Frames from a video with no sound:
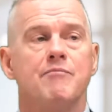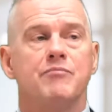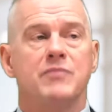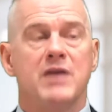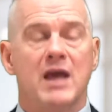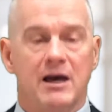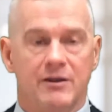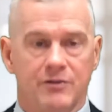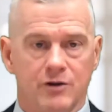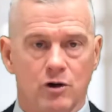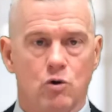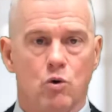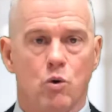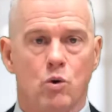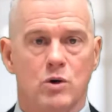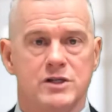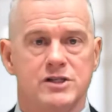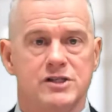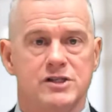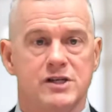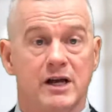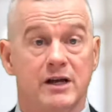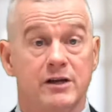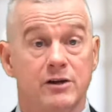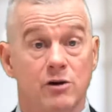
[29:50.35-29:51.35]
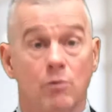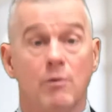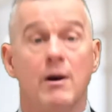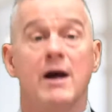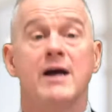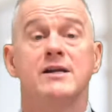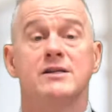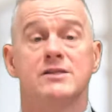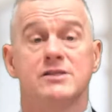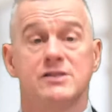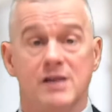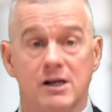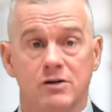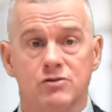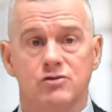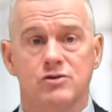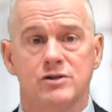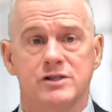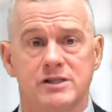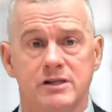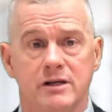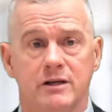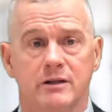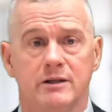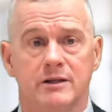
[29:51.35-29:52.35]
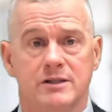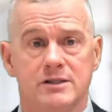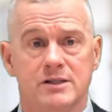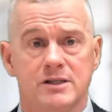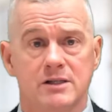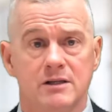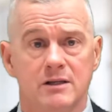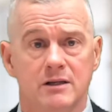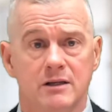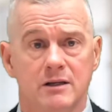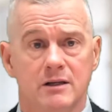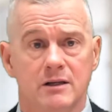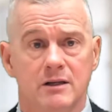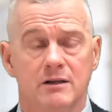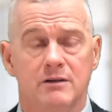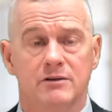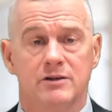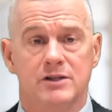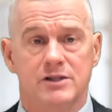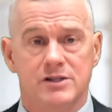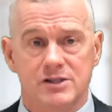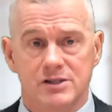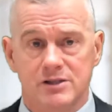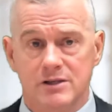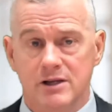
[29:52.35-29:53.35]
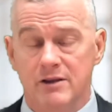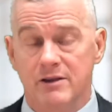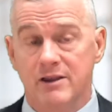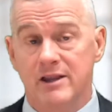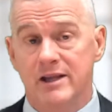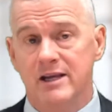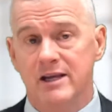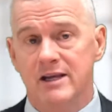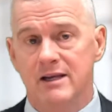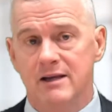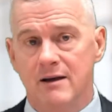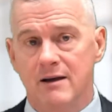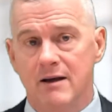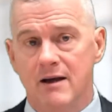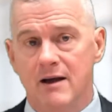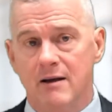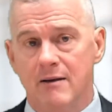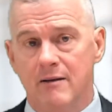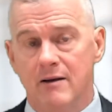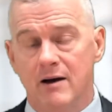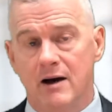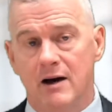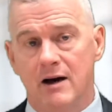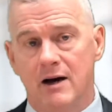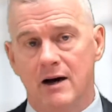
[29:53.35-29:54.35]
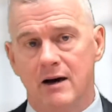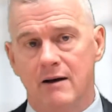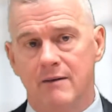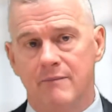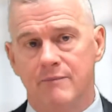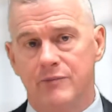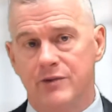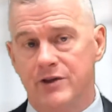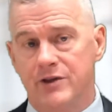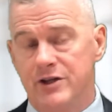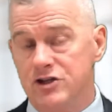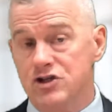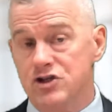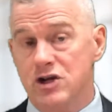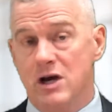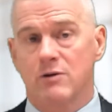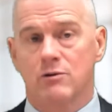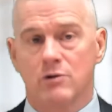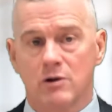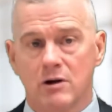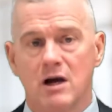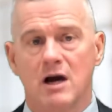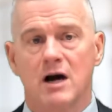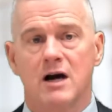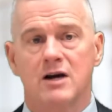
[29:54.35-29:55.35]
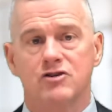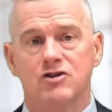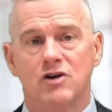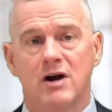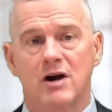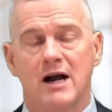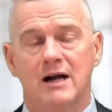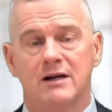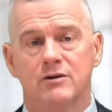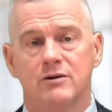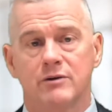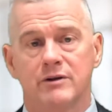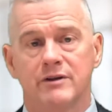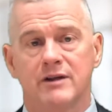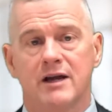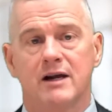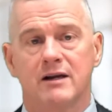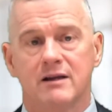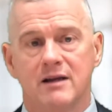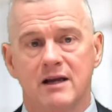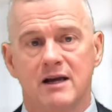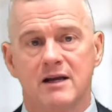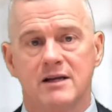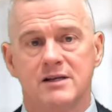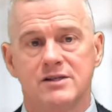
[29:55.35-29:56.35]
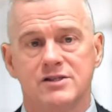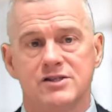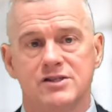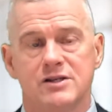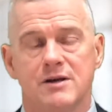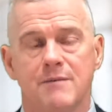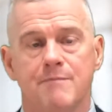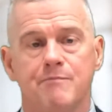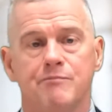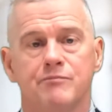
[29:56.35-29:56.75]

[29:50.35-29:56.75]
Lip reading: And the court said, you're right, Central Ceilings. The general contractor in that case